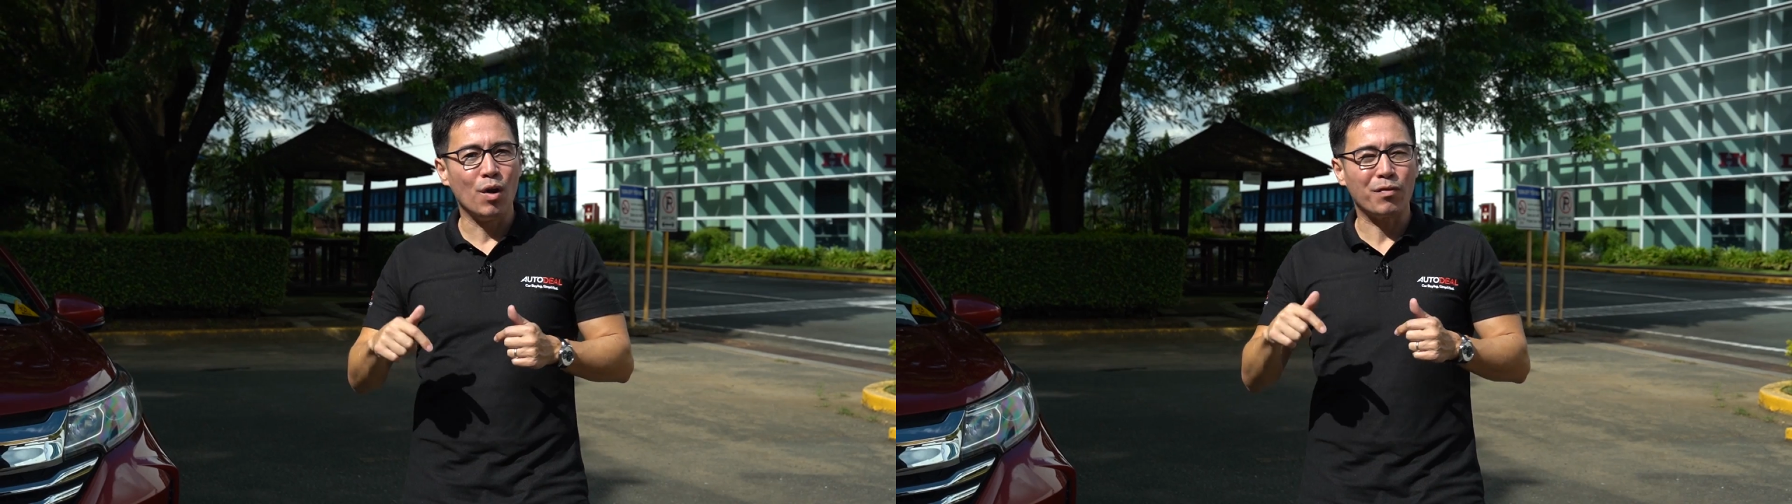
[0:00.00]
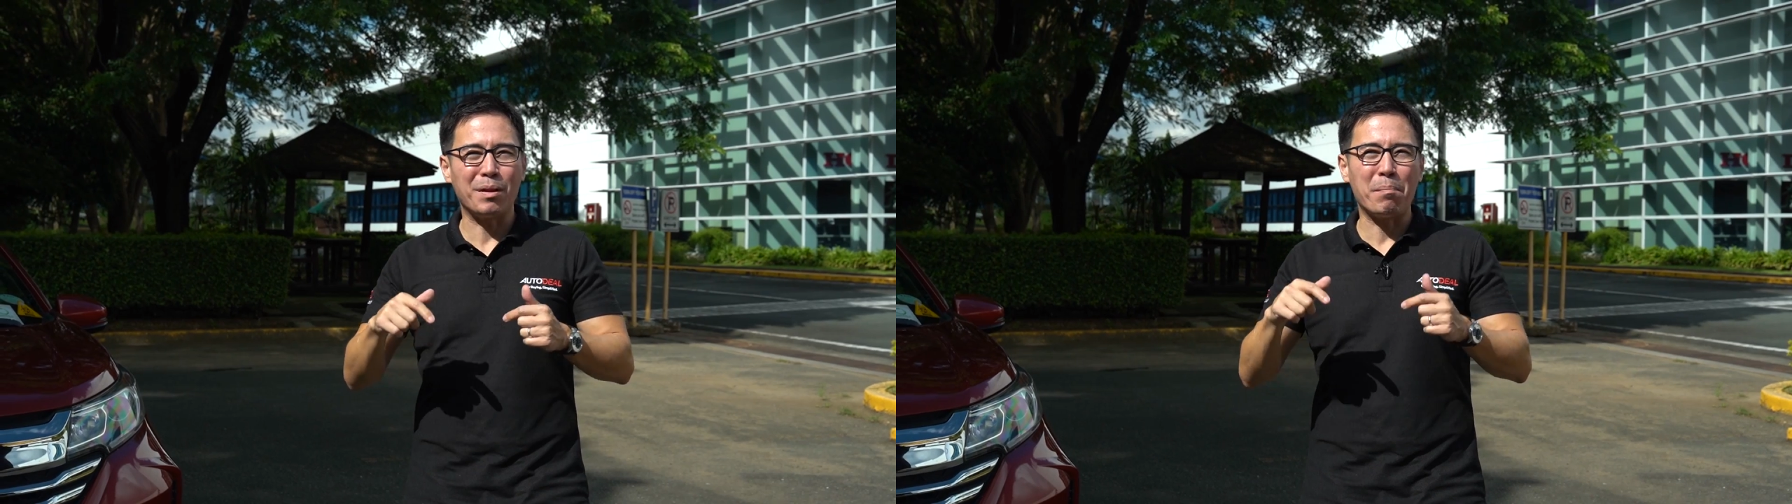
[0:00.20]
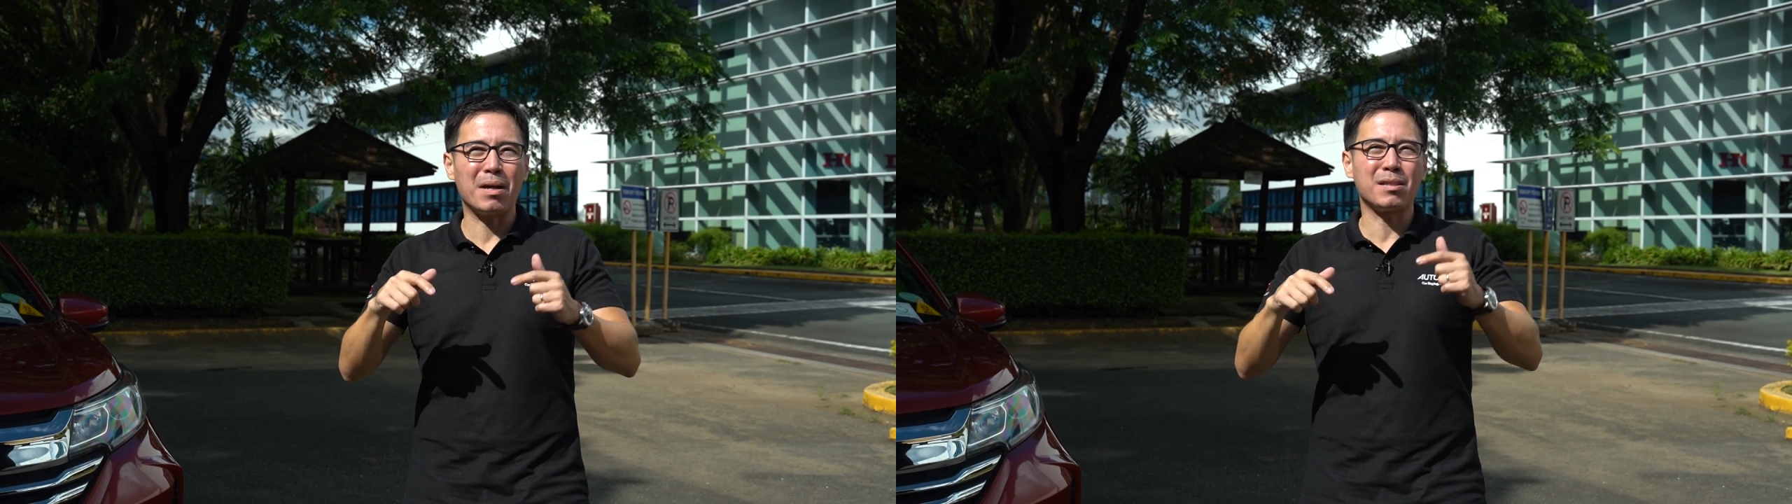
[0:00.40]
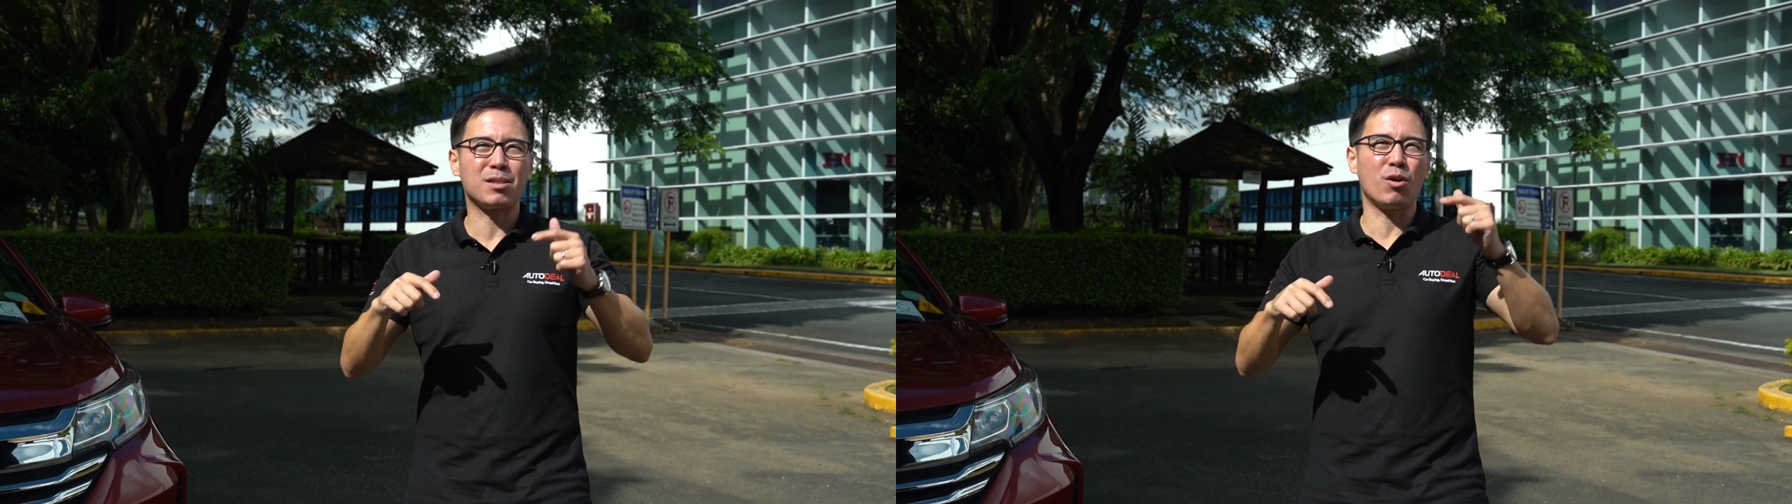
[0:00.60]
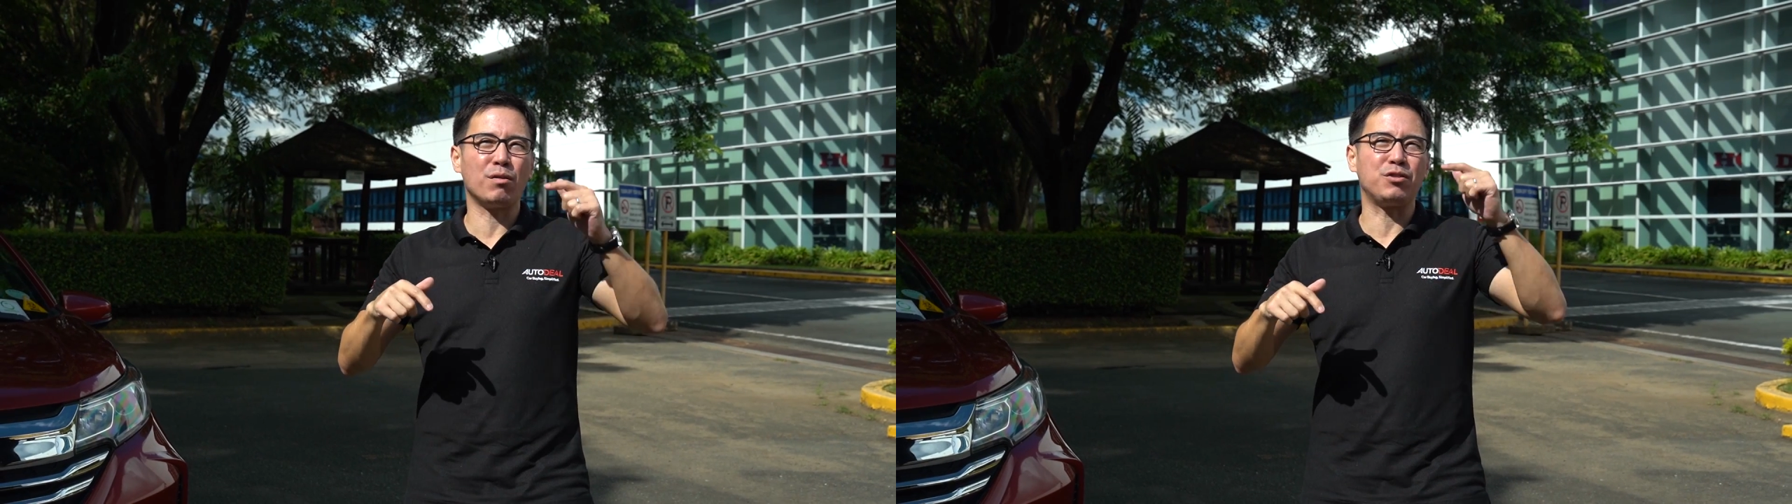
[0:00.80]
from the
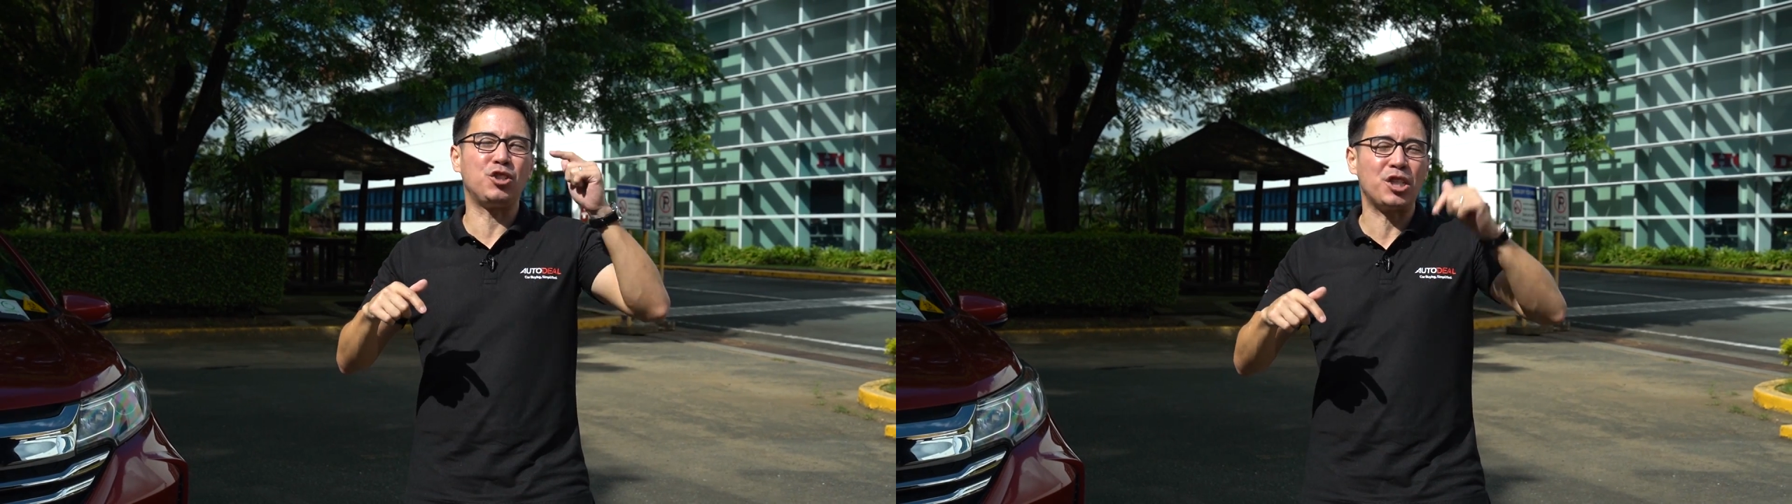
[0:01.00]
months of